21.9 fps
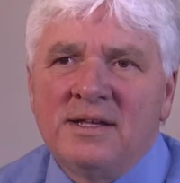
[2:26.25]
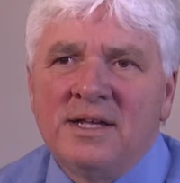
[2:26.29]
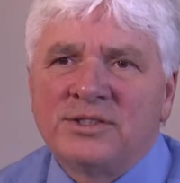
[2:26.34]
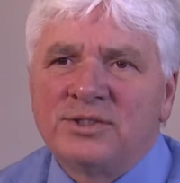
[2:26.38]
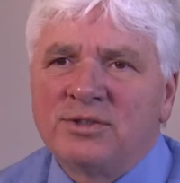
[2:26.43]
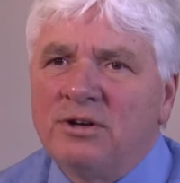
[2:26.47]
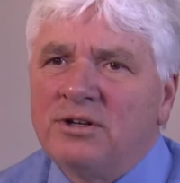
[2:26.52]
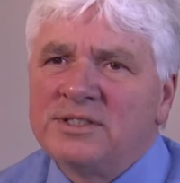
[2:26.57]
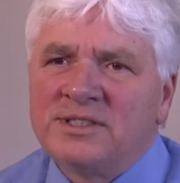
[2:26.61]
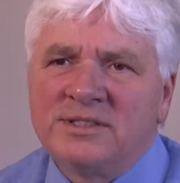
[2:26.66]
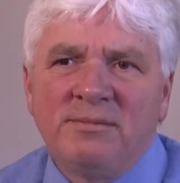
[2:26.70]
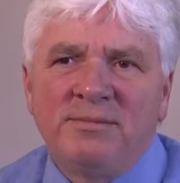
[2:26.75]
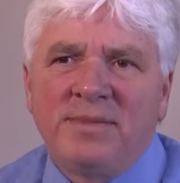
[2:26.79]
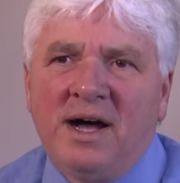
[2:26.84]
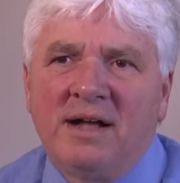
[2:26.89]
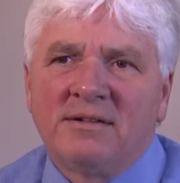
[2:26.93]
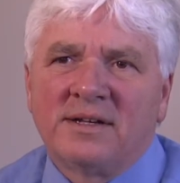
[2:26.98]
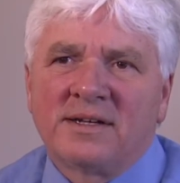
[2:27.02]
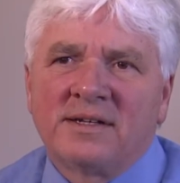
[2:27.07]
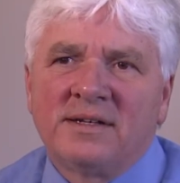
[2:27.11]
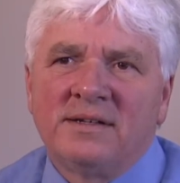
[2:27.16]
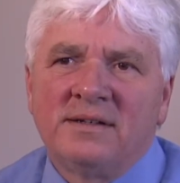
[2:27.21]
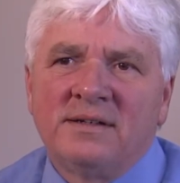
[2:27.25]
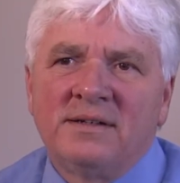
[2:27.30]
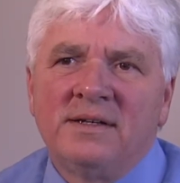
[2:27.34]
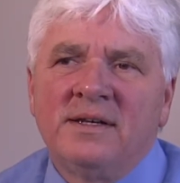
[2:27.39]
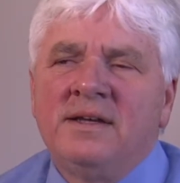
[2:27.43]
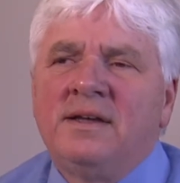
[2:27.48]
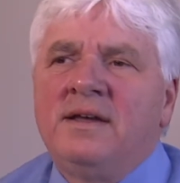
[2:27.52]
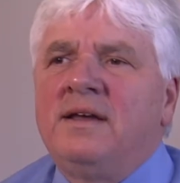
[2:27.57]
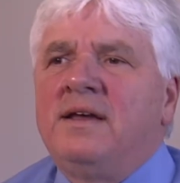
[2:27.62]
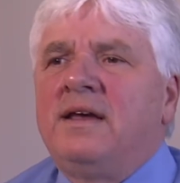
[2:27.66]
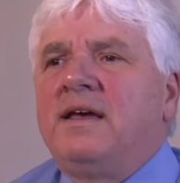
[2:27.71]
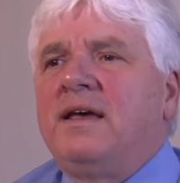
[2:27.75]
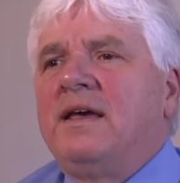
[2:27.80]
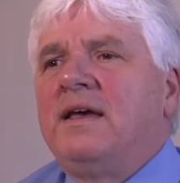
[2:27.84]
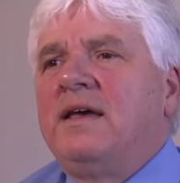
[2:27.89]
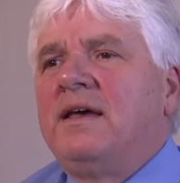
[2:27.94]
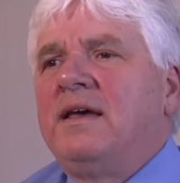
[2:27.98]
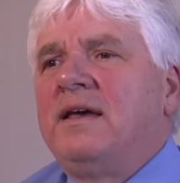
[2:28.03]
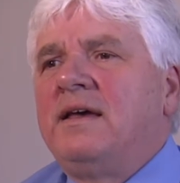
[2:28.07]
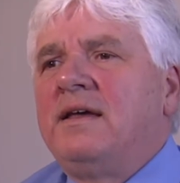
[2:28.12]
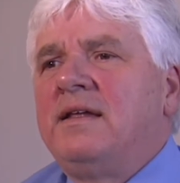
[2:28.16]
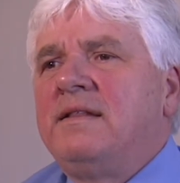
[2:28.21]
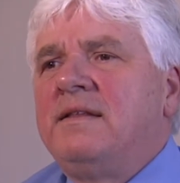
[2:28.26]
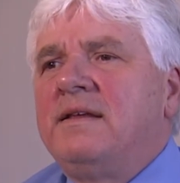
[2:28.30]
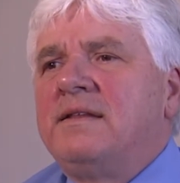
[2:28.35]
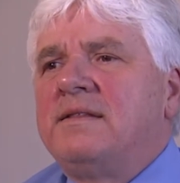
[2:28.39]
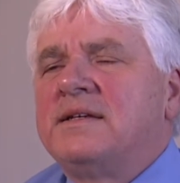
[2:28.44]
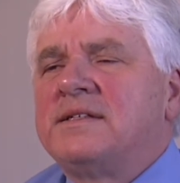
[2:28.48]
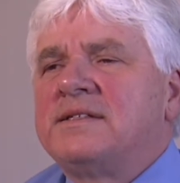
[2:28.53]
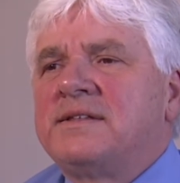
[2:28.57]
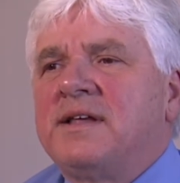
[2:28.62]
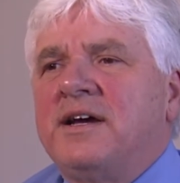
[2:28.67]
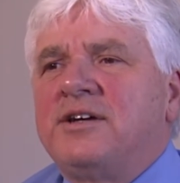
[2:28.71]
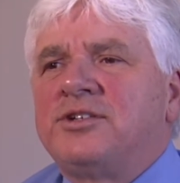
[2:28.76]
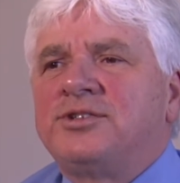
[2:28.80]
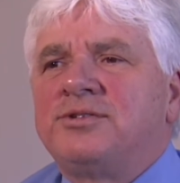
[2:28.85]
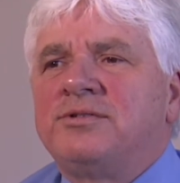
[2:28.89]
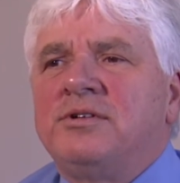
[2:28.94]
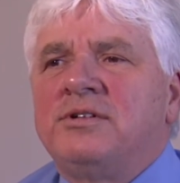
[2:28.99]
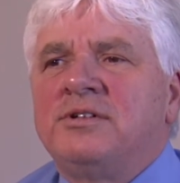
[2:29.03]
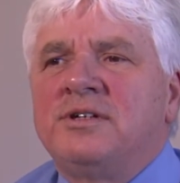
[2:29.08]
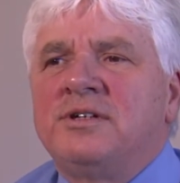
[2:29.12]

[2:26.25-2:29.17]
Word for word: It's all symbolic. And the Statue of